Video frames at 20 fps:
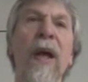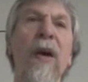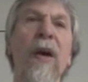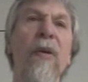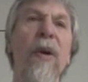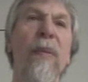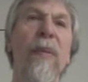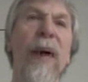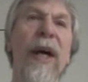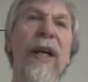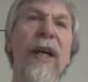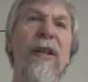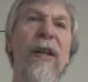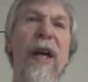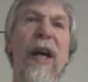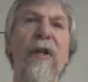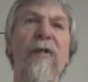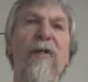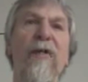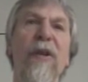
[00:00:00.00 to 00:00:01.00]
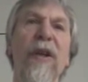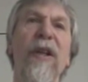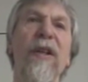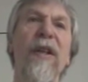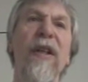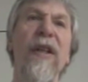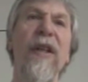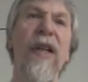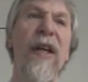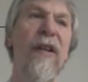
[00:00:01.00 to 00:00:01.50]
We might have to
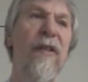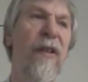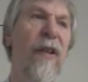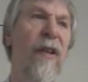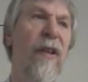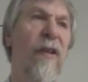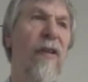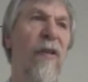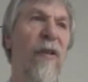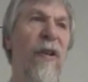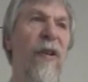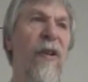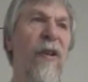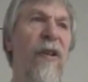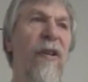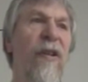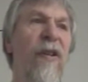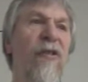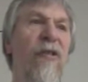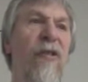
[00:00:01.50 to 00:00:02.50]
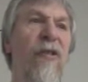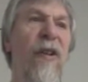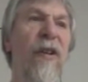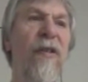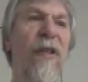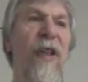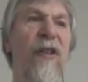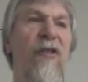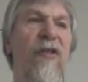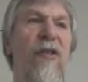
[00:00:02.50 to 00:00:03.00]
indicate that certain additional
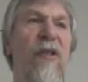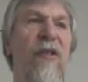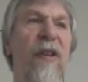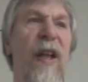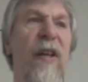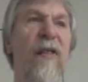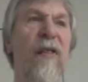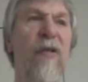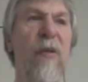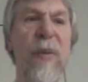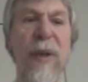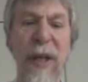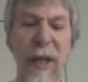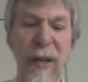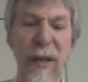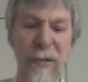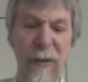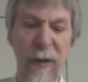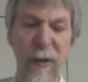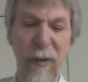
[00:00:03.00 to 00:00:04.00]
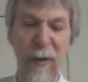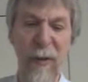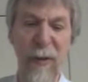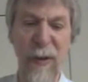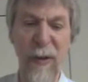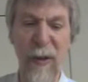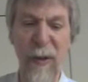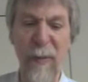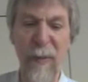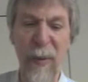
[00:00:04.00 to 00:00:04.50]
sections have to be
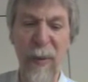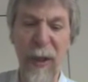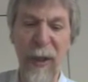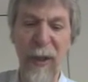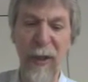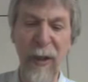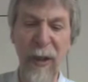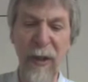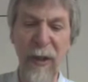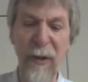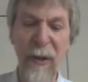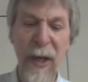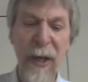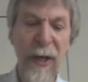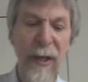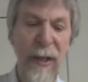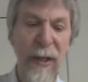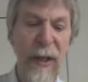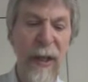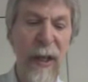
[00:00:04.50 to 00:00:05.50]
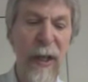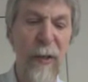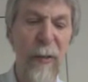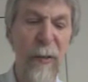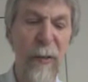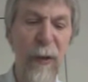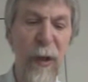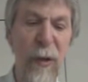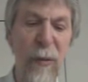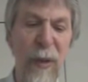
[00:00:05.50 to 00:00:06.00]
executed in parallel
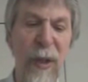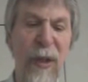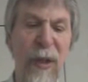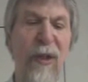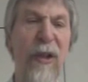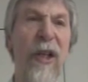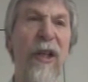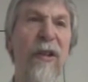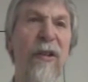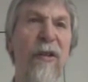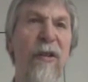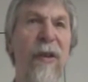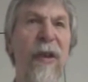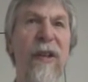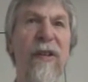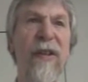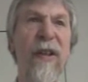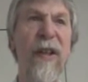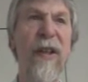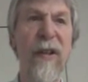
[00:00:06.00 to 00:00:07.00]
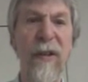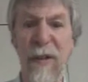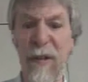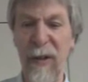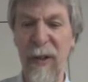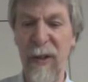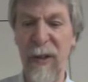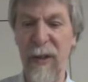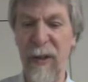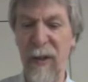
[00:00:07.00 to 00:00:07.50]
if we are increasing
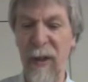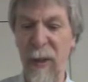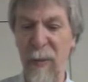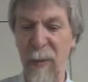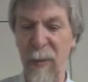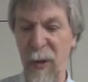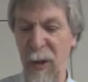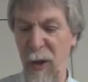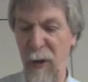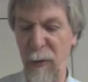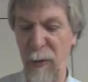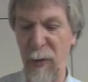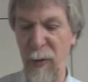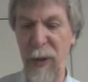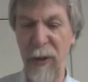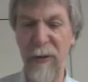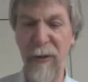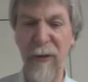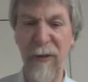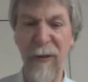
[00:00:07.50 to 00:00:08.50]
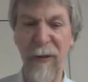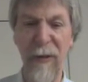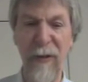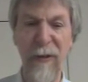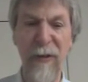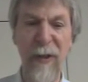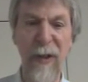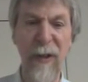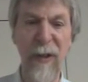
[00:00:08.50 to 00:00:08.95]
the number of processes